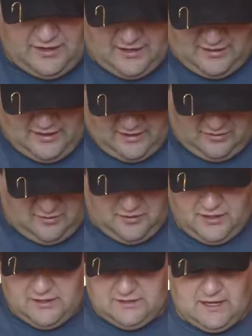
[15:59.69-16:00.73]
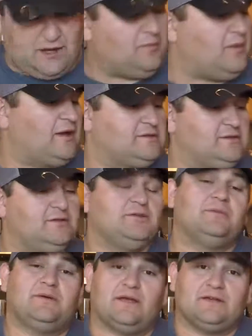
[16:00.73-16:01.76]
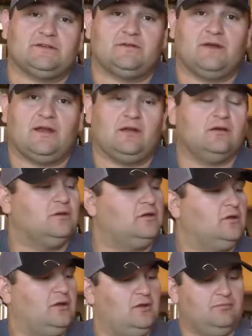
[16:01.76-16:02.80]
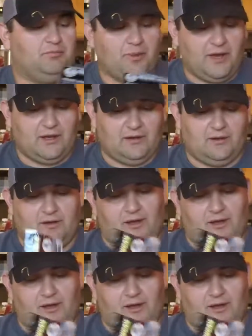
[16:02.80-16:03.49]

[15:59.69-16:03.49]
kind of like the Lucky Tackle box a little bit nicer right now. But